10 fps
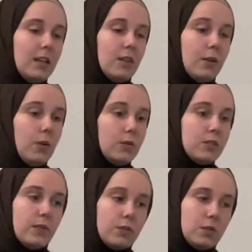The goals of
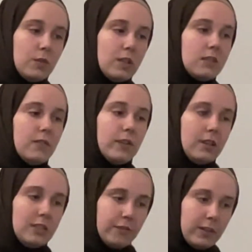those two things are very
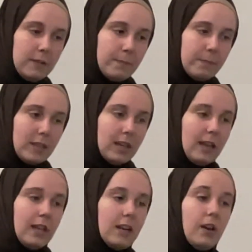different,
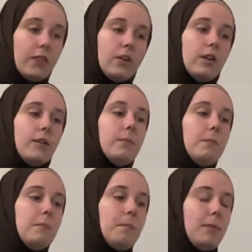and another
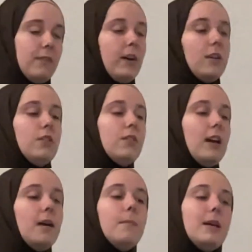big factor
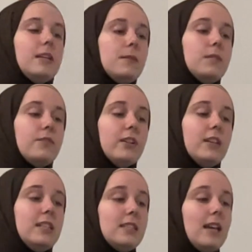that makes them different
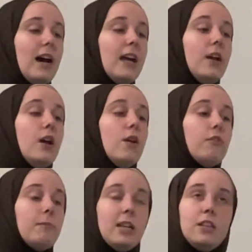is that
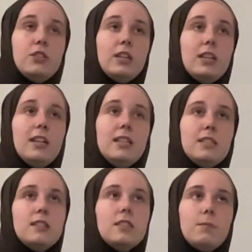rumination
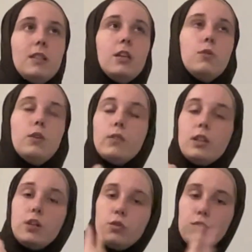isn't something that you can really
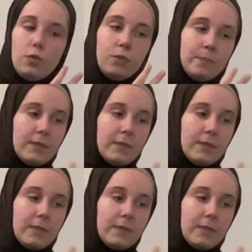control.